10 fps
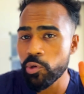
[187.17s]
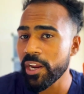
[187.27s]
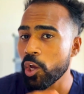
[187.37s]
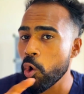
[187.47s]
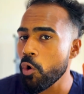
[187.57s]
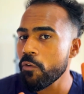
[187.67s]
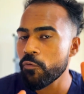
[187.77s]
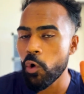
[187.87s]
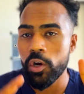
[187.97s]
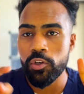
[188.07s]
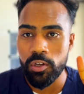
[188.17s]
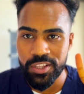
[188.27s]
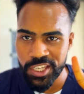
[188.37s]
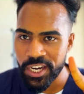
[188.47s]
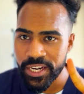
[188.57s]
you can go for your
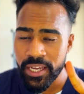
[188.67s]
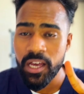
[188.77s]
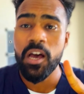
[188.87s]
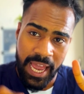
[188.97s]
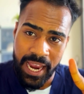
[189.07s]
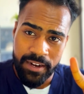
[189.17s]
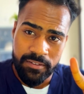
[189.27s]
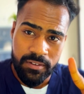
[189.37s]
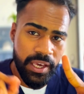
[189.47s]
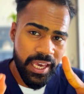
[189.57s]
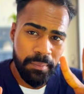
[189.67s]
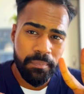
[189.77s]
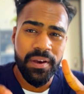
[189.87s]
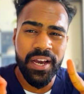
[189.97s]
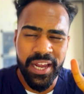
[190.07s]
theory, and keep
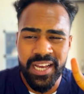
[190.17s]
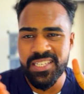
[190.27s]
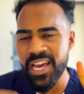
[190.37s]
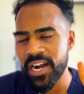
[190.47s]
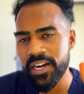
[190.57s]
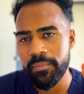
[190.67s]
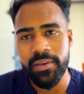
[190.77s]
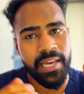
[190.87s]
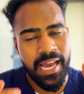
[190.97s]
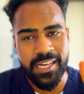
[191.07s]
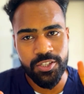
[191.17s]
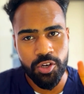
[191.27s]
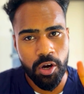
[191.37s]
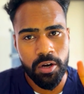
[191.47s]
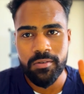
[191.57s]
Grace Anatomy as
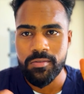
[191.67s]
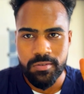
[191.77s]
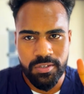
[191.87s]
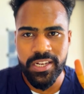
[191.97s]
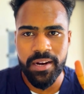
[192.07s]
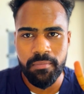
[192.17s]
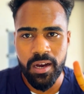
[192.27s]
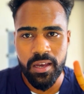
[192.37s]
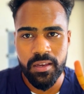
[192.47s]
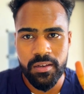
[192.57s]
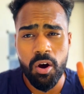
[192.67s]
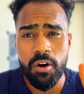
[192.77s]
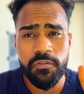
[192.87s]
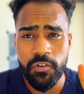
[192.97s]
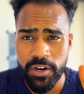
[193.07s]
your standby
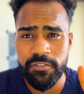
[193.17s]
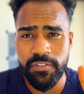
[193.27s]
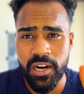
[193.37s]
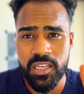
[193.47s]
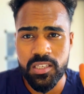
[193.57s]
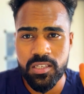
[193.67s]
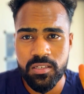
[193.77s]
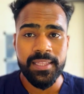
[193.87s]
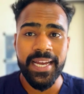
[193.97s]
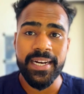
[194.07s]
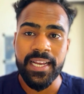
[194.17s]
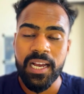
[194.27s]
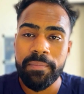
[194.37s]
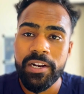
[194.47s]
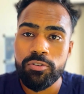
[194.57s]
or for reference. Then
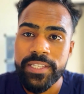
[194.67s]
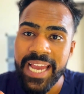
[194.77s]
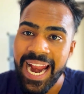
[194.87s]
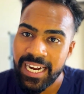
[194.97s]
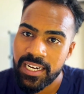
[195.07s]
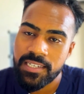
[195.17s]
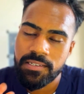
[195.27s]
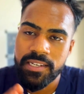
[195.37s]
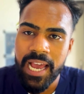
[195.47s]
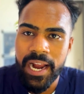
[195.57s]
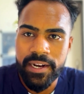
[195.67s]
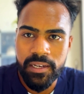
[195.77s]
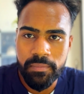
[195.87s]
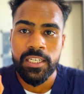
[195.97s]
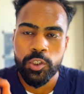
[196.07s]
coming to the Atlas in
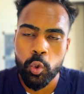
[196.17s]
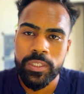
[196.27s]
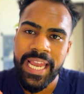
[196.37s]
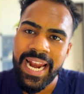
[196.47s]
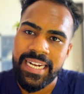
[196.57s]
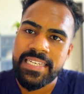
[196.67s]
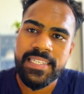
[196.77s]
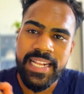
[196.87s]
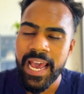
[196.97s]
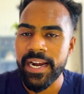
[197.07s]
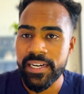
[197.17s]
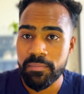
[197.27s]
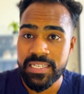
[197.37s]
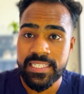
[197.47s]
Anatomy. So the Atlas in Anatomy